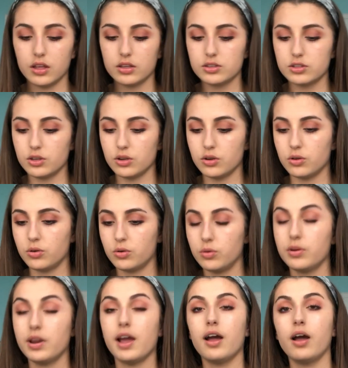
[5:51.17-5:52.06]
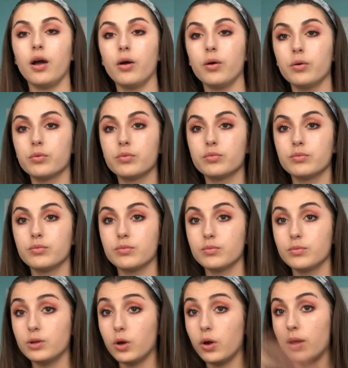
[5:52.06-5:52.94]
So now
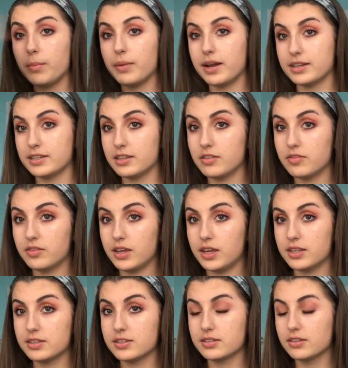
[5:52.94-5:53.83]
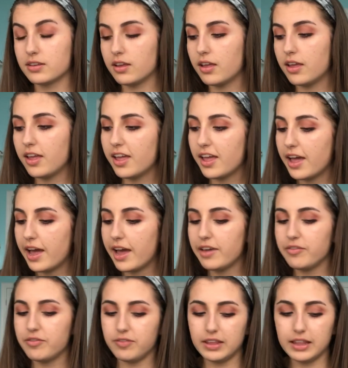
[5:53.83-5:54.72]
going back to the face,
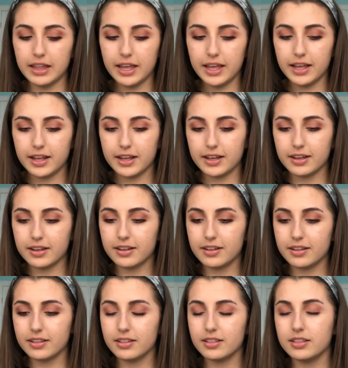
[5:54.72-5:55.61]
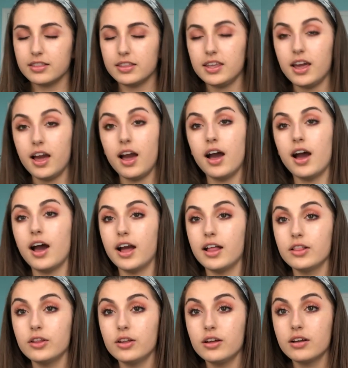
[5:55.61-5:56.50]
I feel like the eye
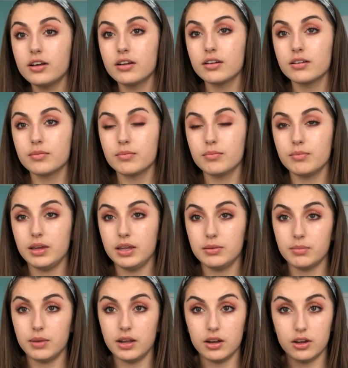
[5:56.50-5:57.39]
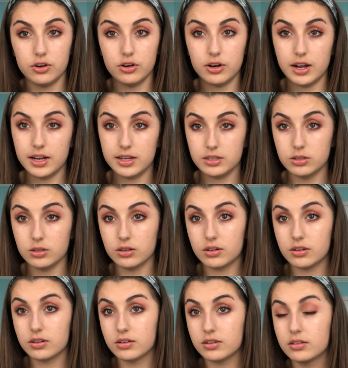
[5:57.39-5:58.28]
look made my under eyes
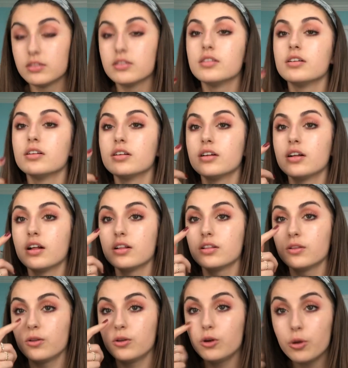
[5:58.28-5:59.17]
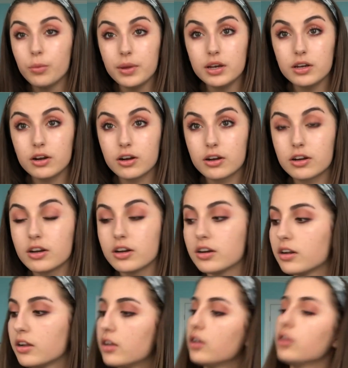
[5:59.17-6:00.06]
look a little bit
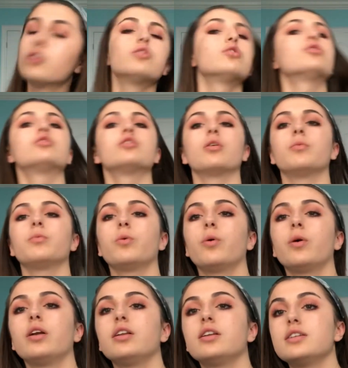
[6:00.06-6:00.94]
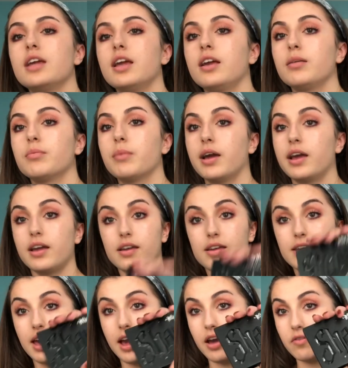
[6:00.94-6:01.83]
darker, so I'm going to take my
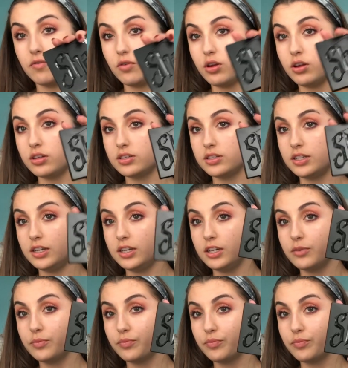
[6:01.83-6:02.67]
Kat Von D